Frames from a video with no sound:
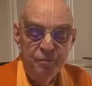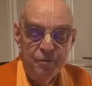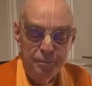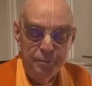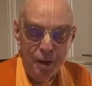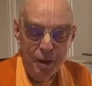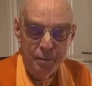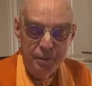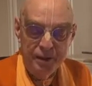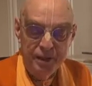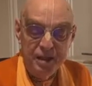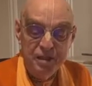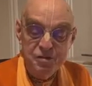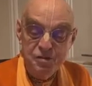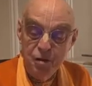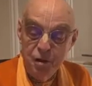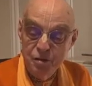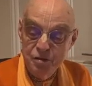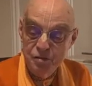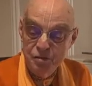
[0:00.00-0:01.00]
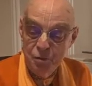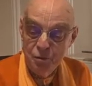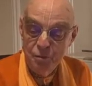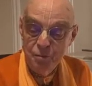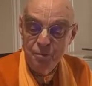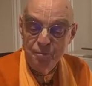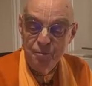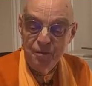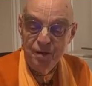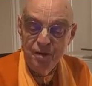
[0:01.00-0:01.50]
the public is
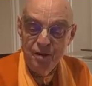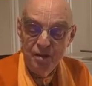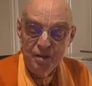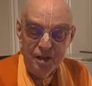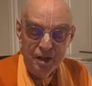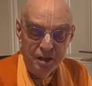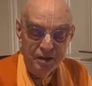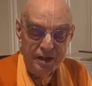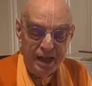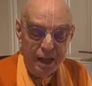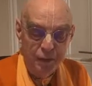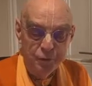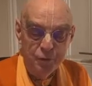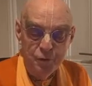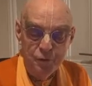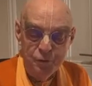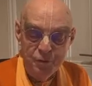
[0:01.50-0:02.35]
also allowed